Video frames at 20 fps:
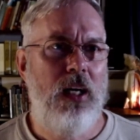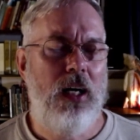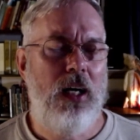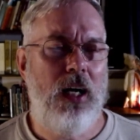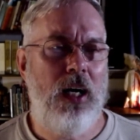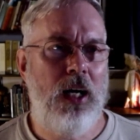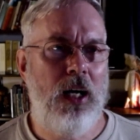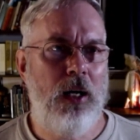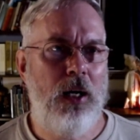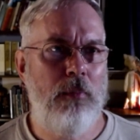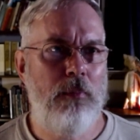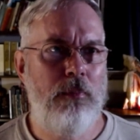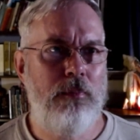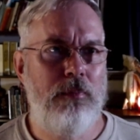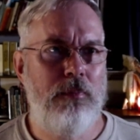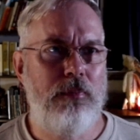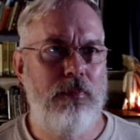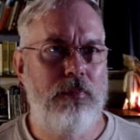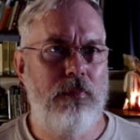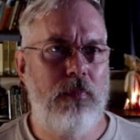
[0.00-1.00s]

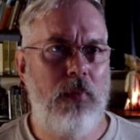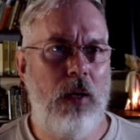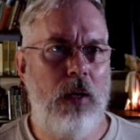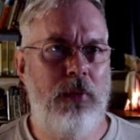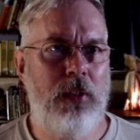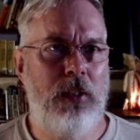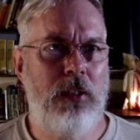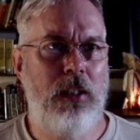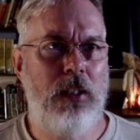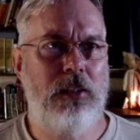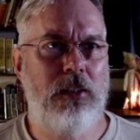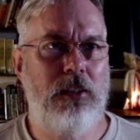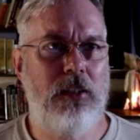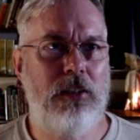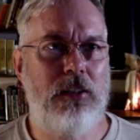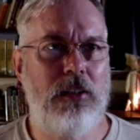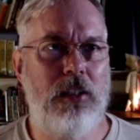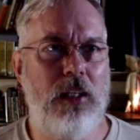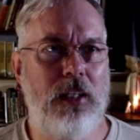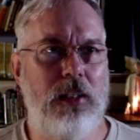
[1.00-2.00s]
I mean, it's
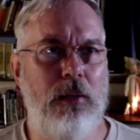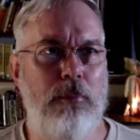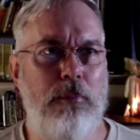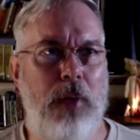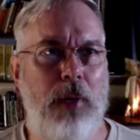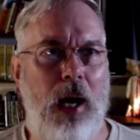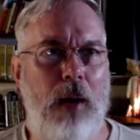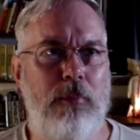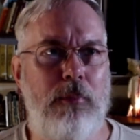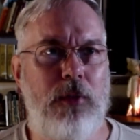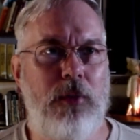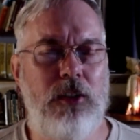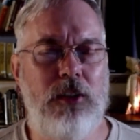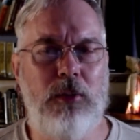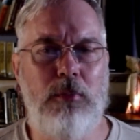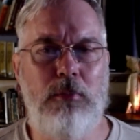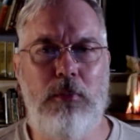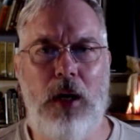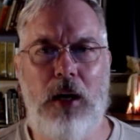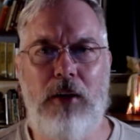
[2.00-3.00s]
just like a
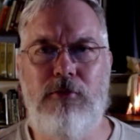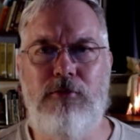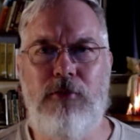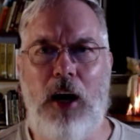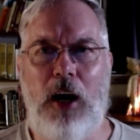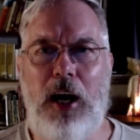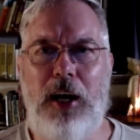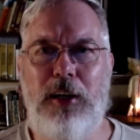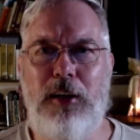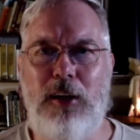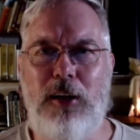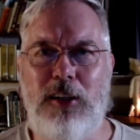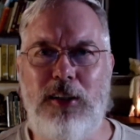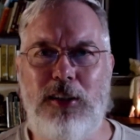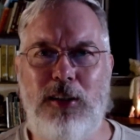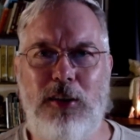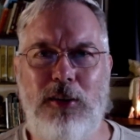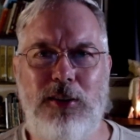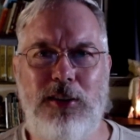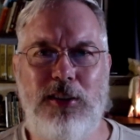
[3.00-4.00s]
baptism by fire. You
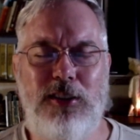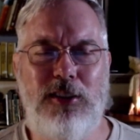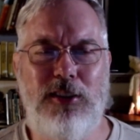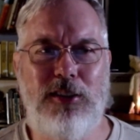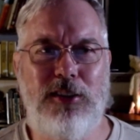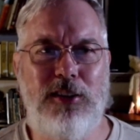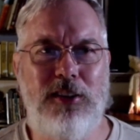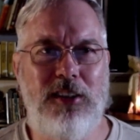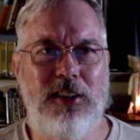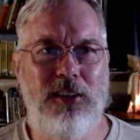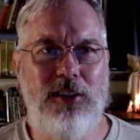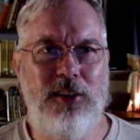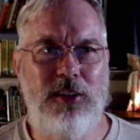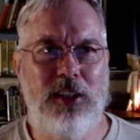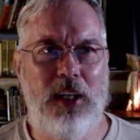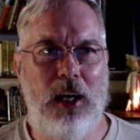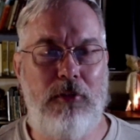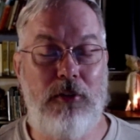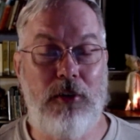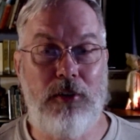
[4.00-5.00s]
know, you just
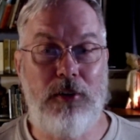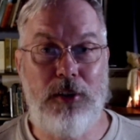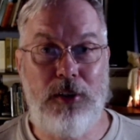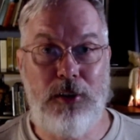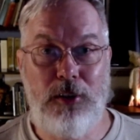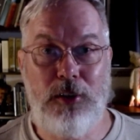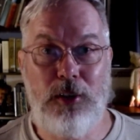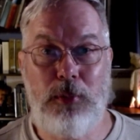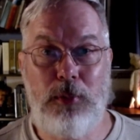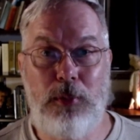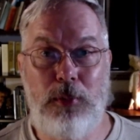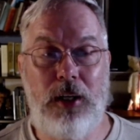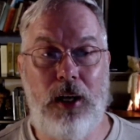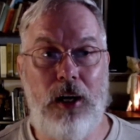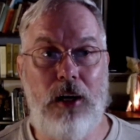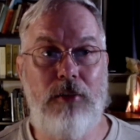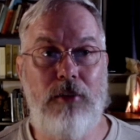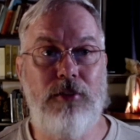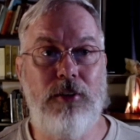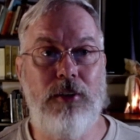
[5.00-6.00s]
have to learn to be
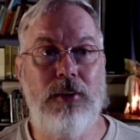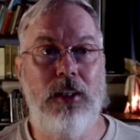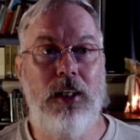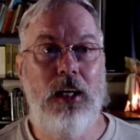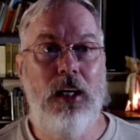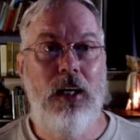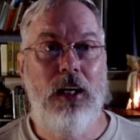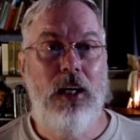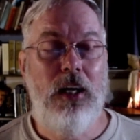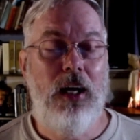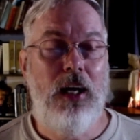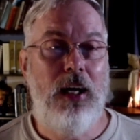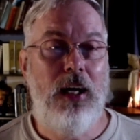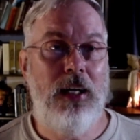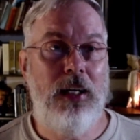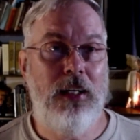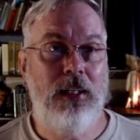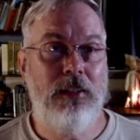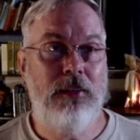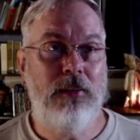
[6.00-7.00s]
careful.
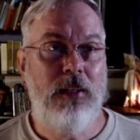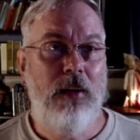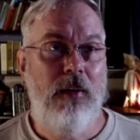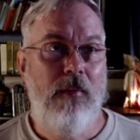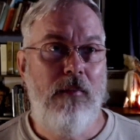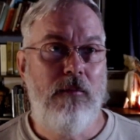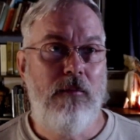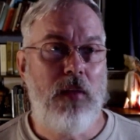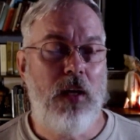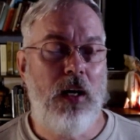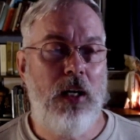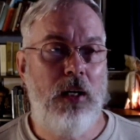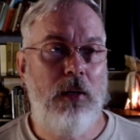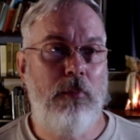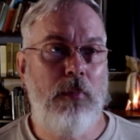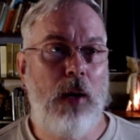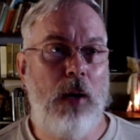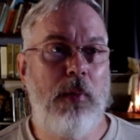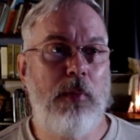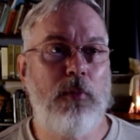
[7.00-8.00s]
And I
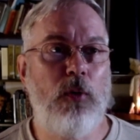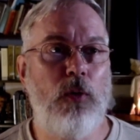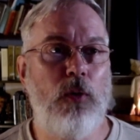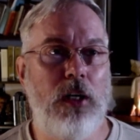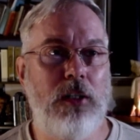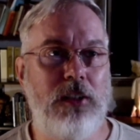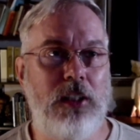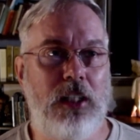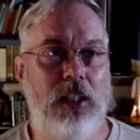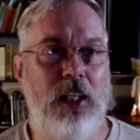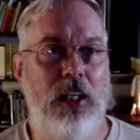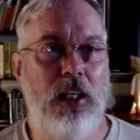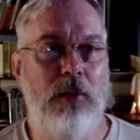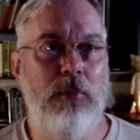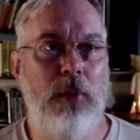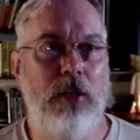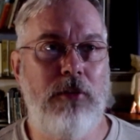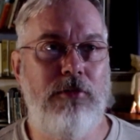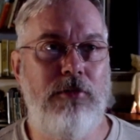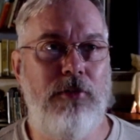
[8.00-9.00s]
remember when I was a kid,
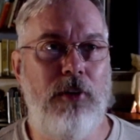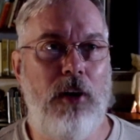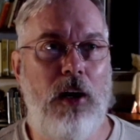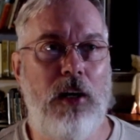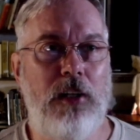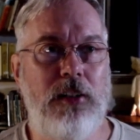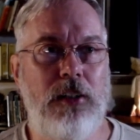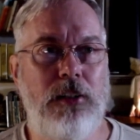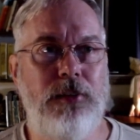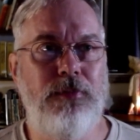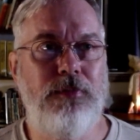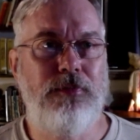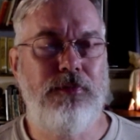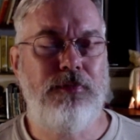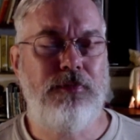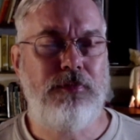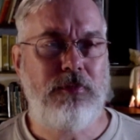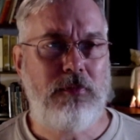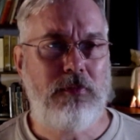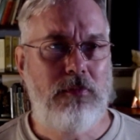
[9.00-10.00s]
my father
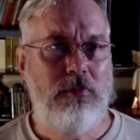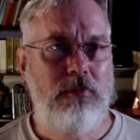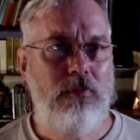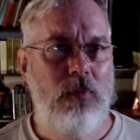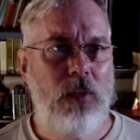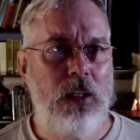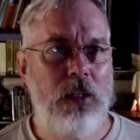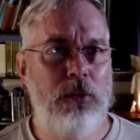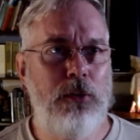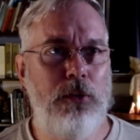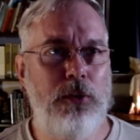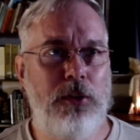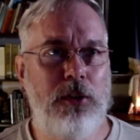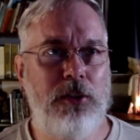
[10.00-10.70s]
used to